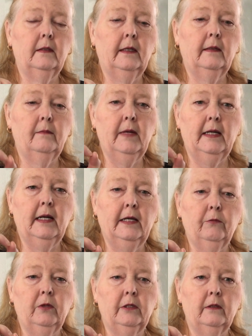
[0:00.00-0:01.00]
and
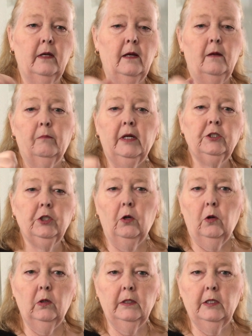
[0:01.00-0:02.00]
I will punch a
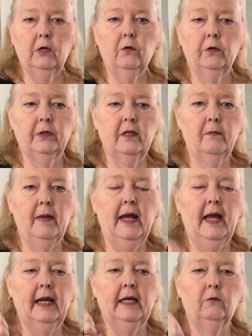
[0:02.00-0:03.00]
hole in the corner of the
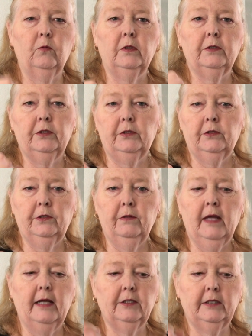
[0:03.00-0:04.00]
bag, and we'll do
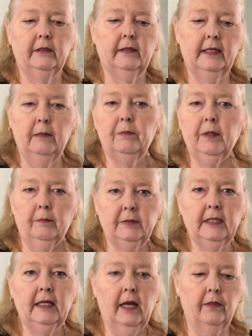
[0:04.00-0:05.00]
that to keep them
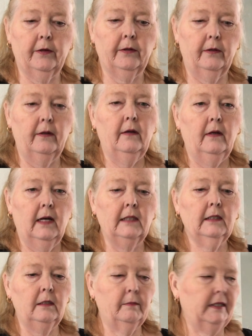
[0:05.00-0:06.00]
together a
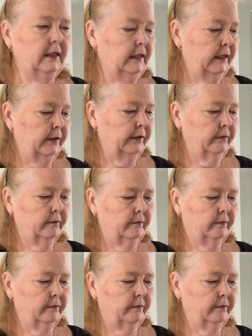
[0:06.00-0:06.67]
little bit neater.